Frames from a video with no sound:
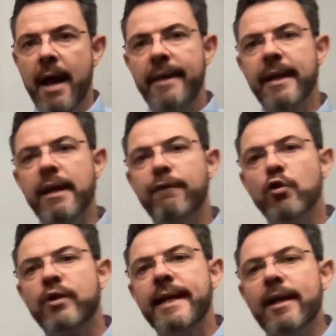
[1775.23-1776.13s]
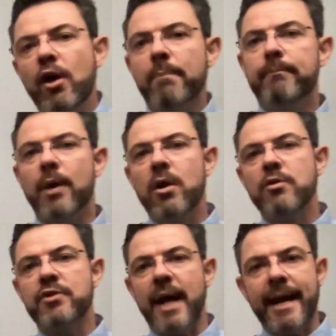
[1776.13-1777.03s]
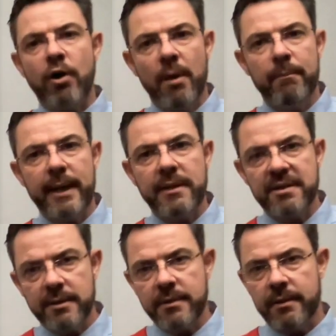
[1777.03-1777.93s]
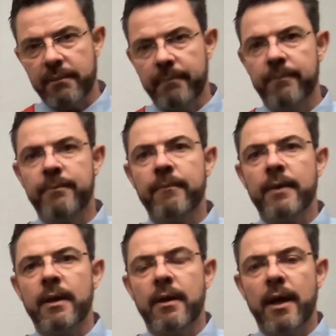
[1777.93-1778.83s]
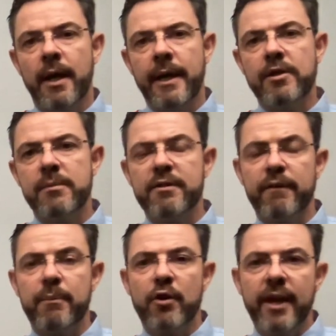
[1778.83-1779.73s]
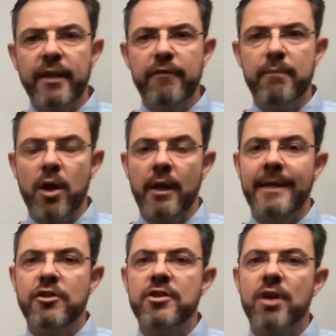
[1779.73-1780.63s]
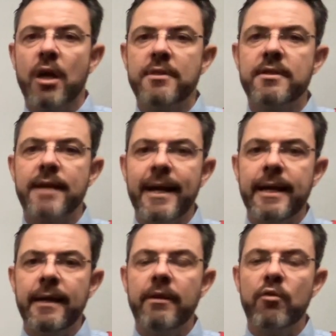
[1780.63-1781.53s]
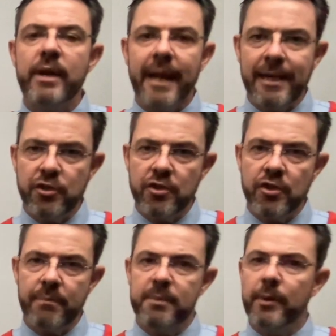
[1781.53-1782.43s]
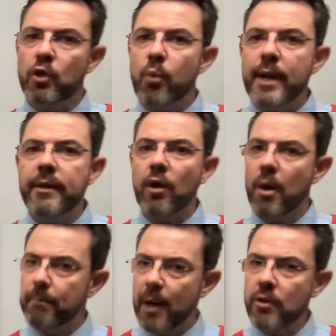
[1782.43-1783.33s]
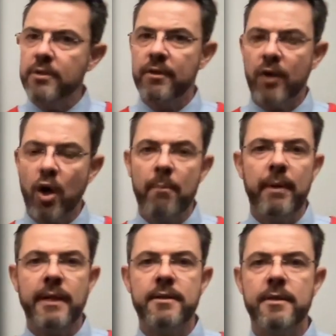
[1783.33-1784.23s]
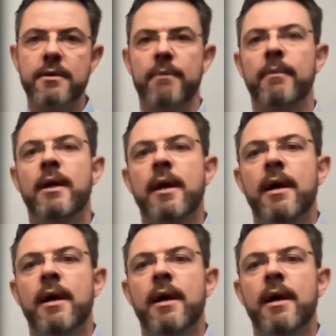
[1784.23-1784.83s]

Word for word: And then if you decompose a complex system uh, in terms of a predictive model and you start studying the relationships between the components of a complex system,